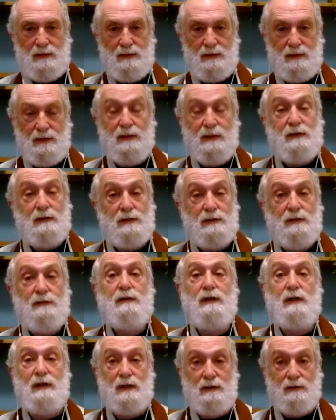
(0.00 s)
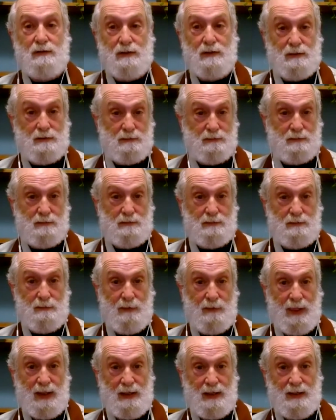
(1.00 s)
including our own.
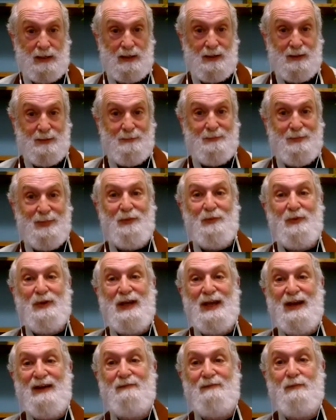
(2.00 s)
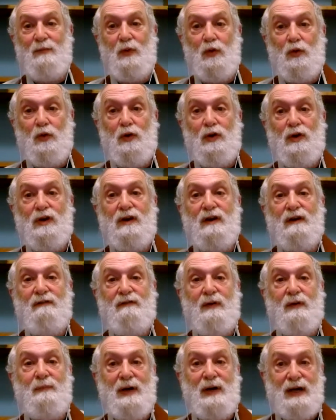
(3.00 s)
But we have more of
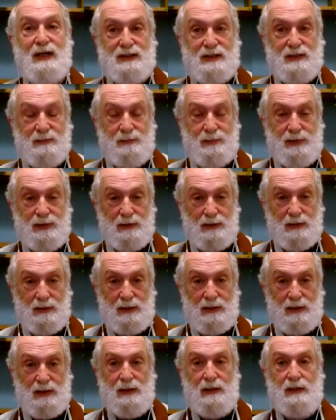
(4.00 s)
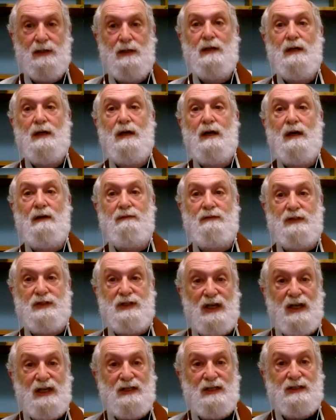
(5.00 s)
a possibility of
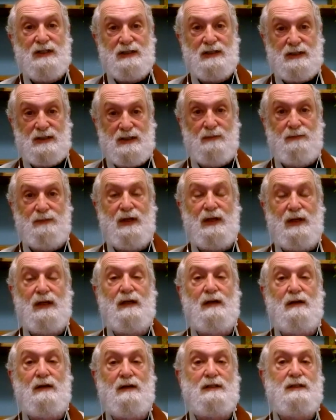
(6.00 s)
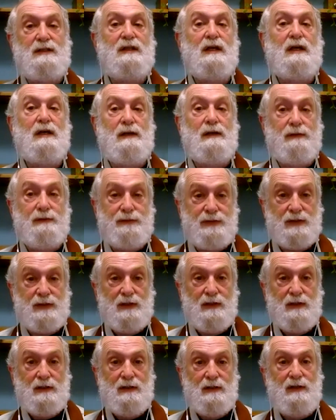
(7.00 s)
changing something in ourselves
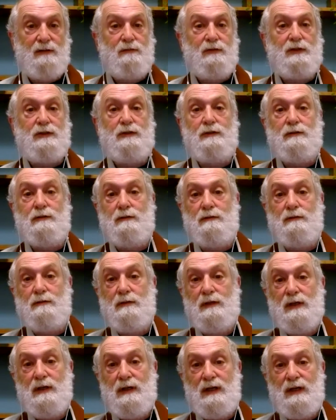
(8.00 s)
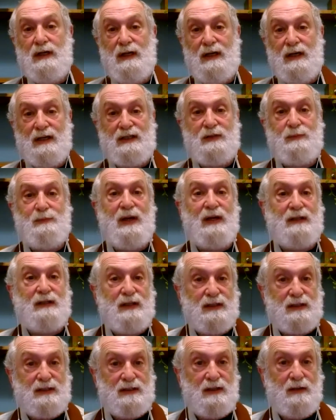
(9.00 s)
than we do in
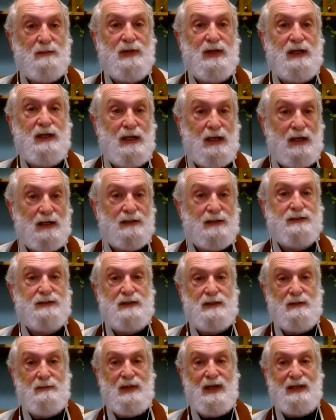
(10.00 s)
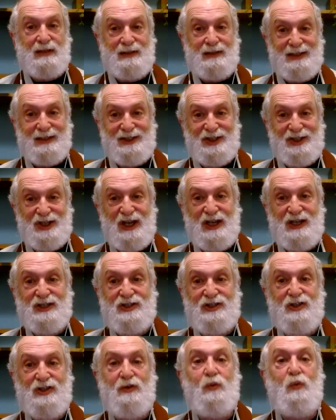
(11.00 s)
expecting somebody else to make the change
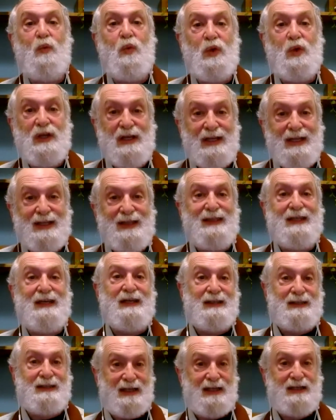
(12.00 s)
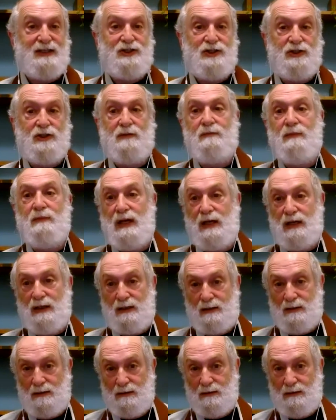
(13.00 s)
that we think they should make.